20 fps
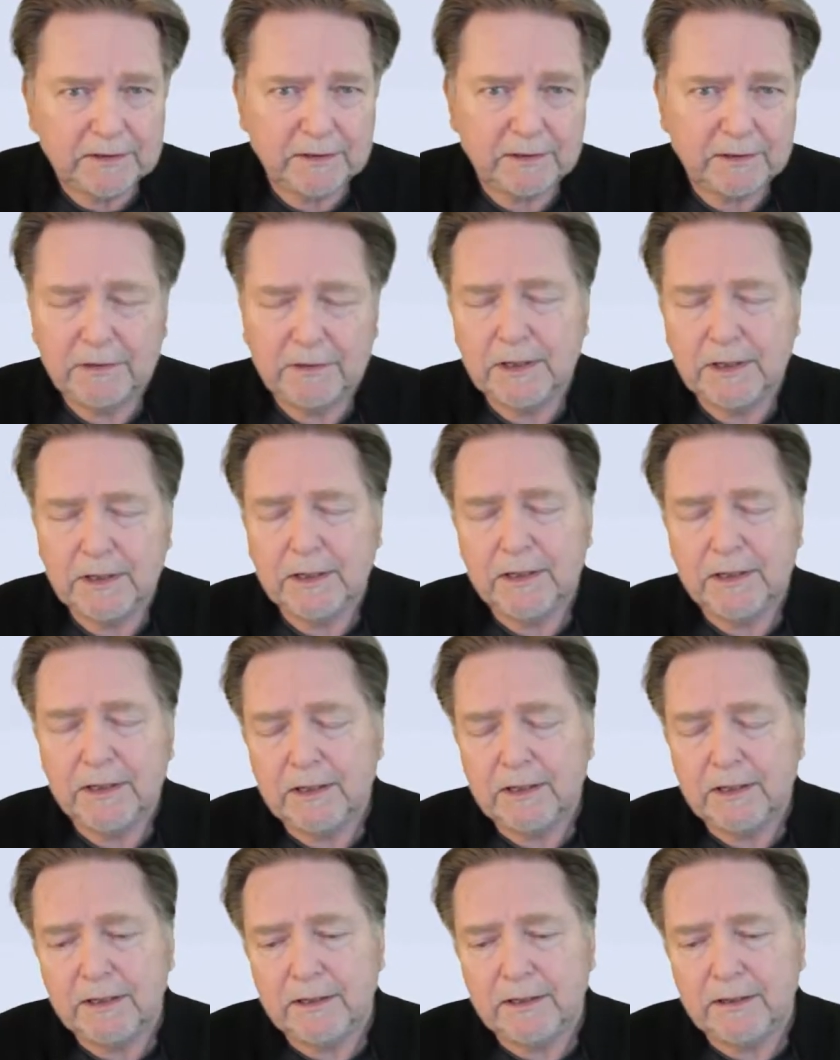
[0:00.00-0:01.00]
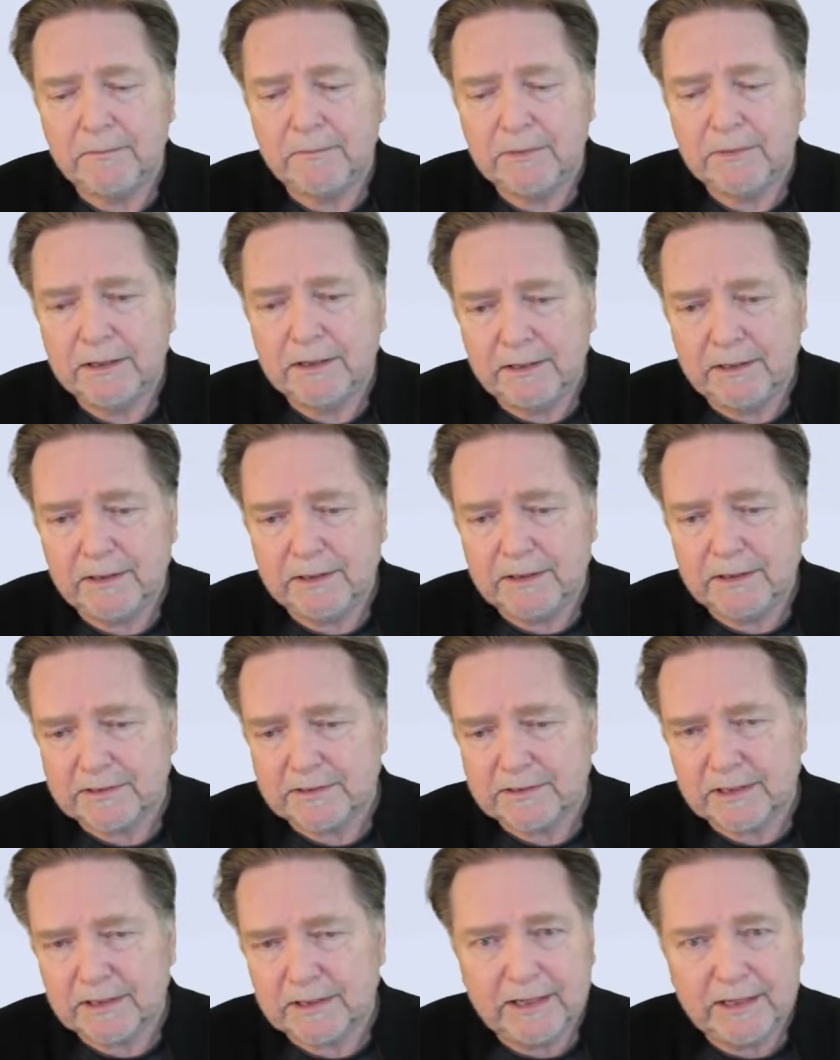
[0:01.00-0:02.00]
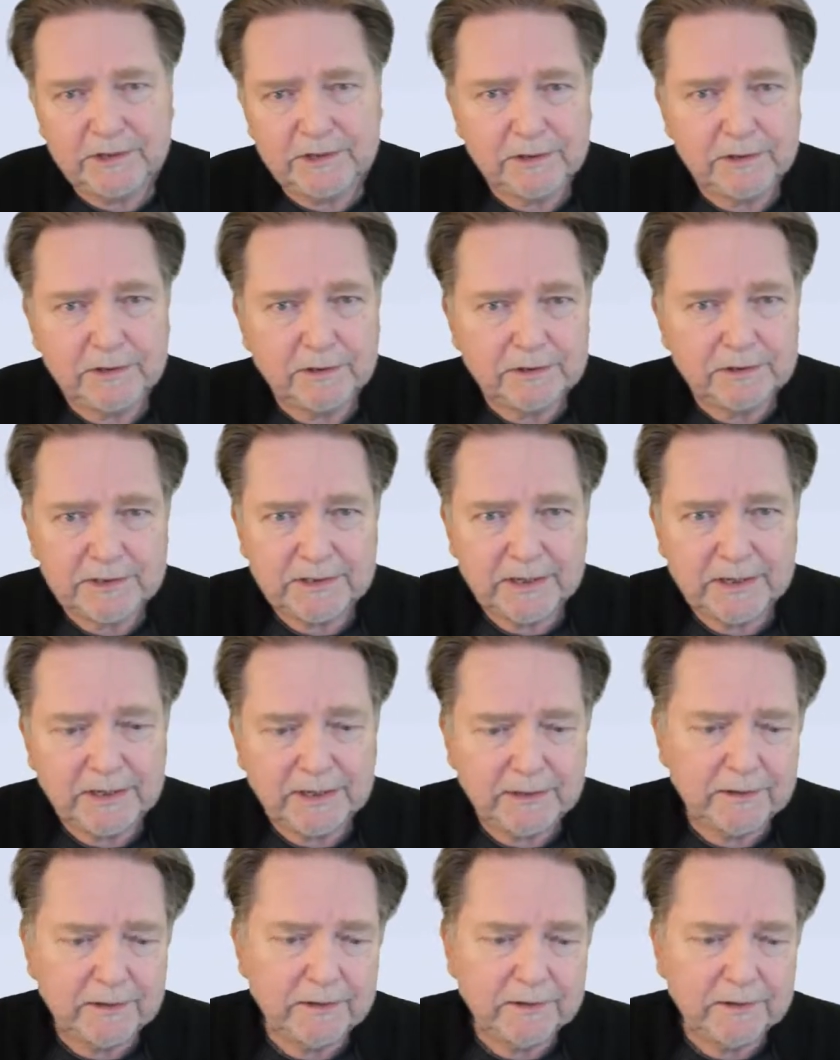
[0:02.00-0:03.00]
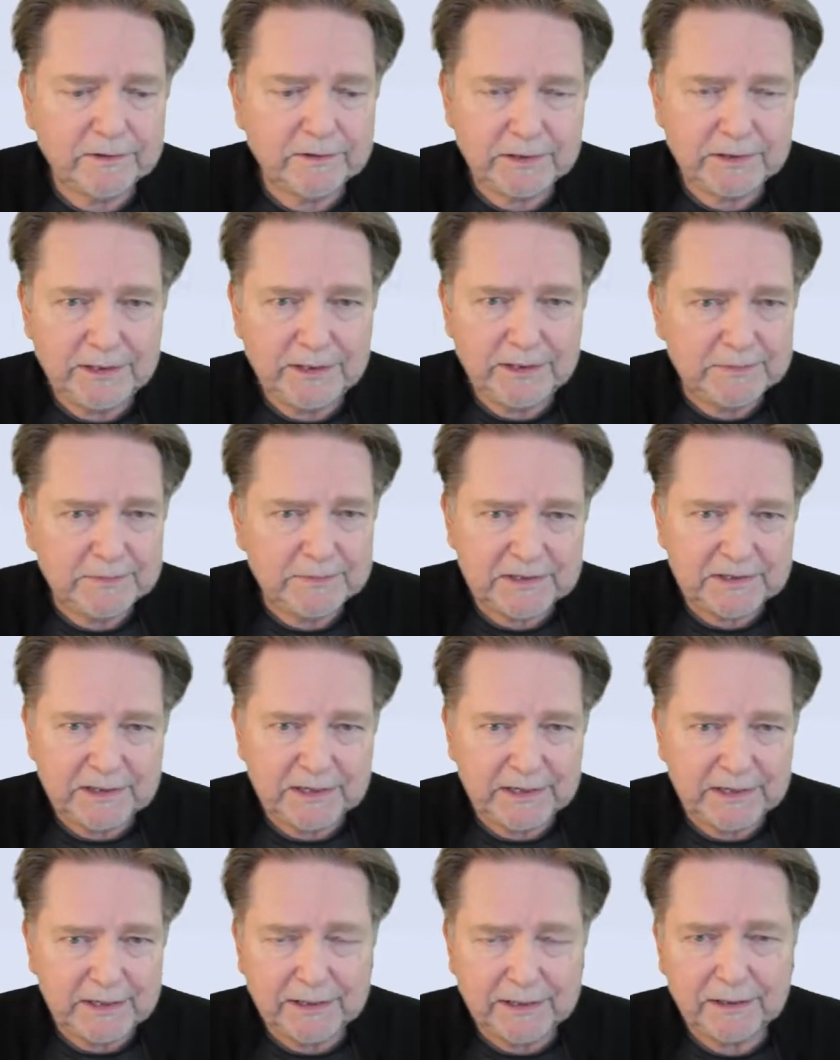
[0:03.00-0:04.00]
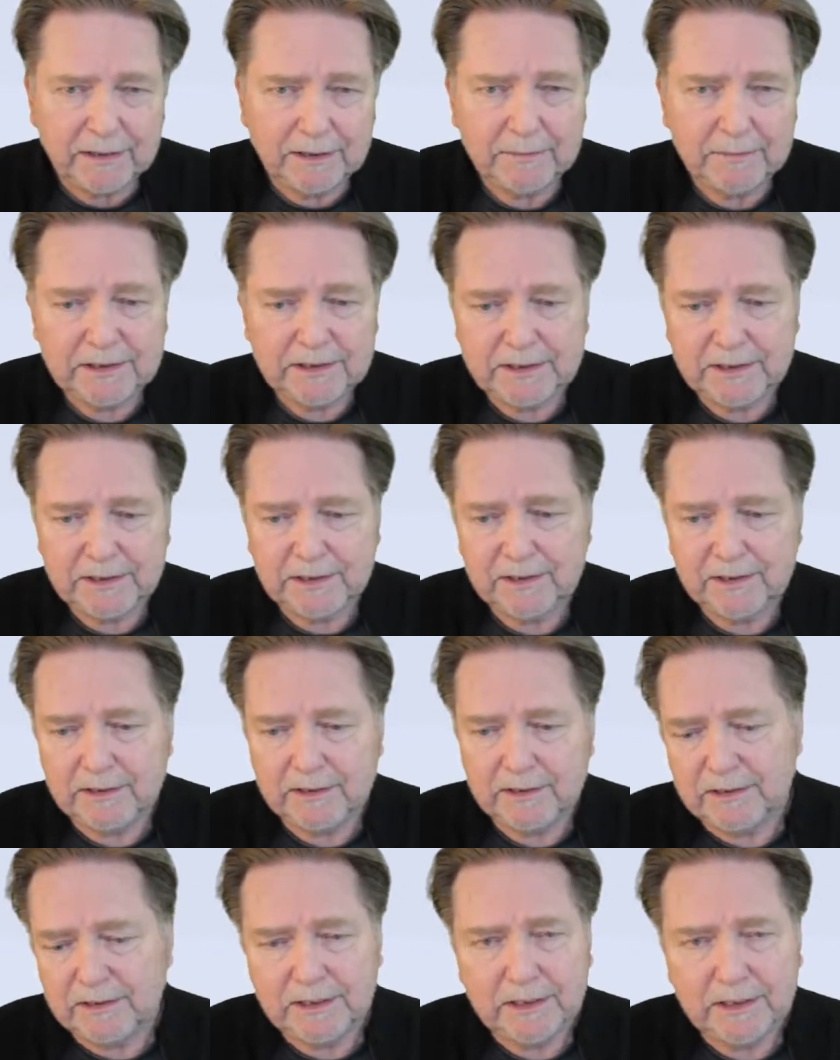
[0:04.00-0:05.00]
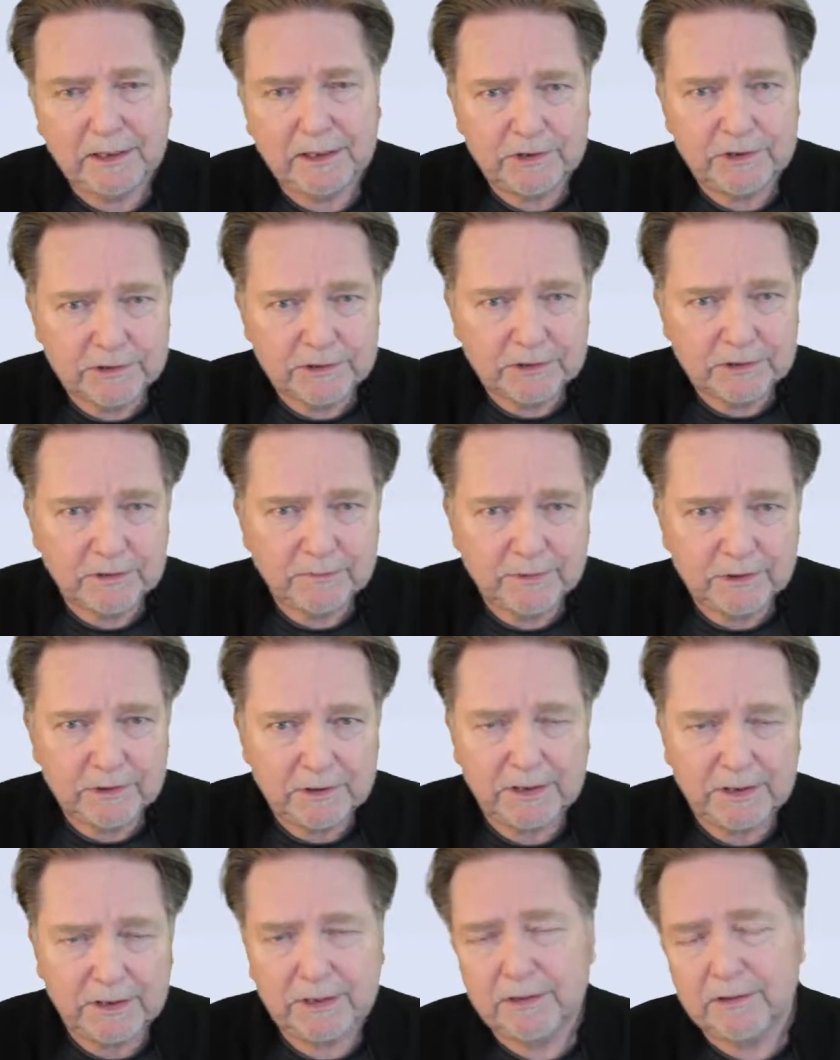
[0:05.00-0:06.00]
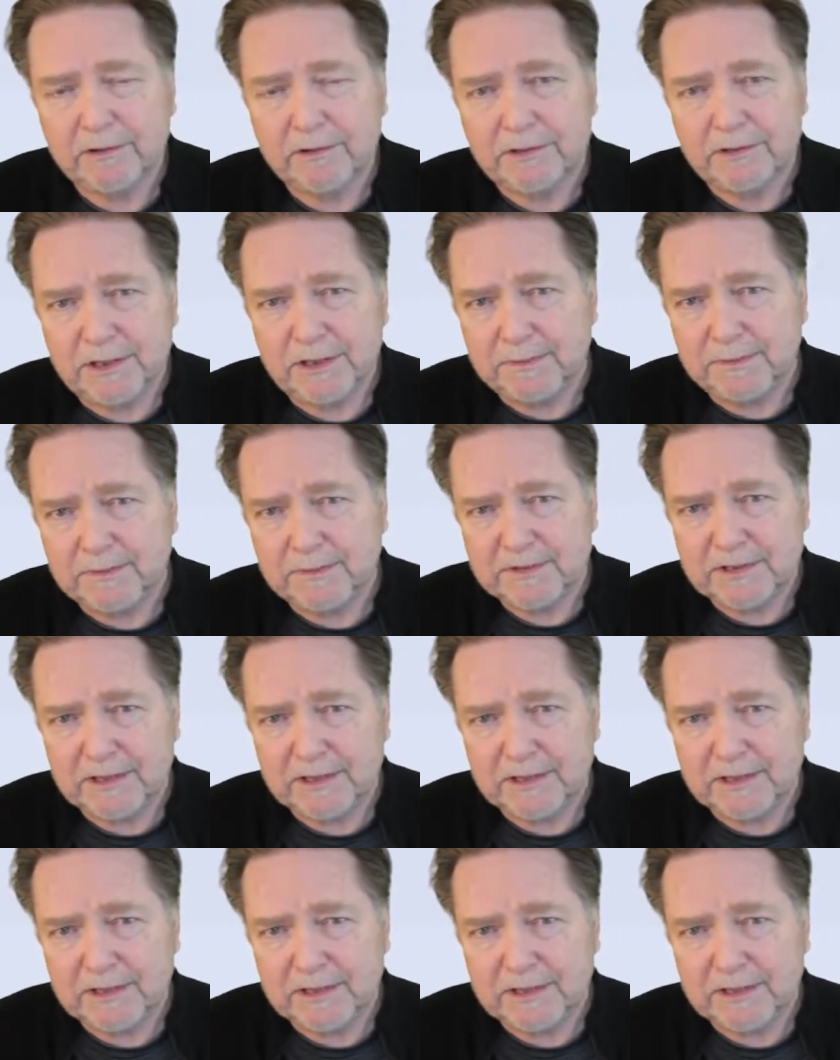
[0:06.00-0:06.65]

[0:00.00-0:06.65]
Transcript: So in this case, you could say there's a deep state element in the intelligence community, there's a deep